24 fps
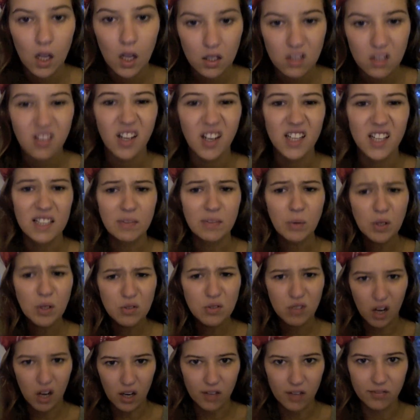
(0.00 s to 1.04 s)
So, you guys ever watch
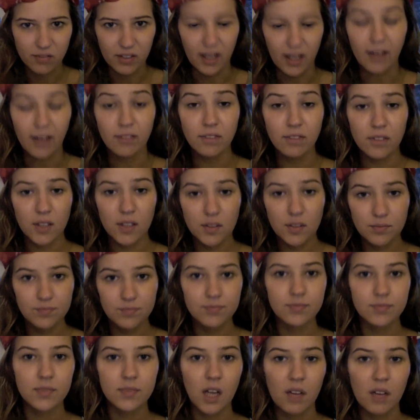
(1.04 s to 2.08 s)
Rock of Love?
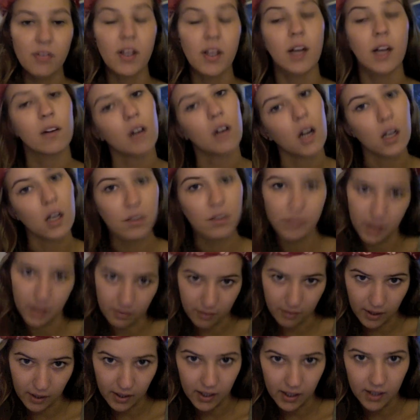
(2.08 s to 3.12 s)
I feel like Rock of Love
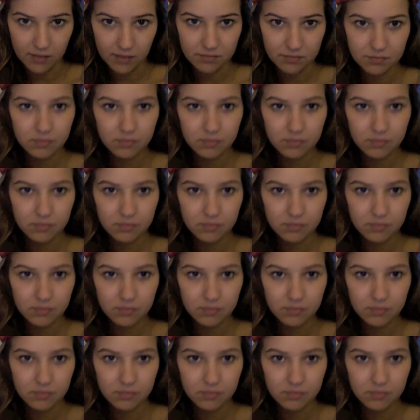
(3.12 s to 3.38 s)
right now.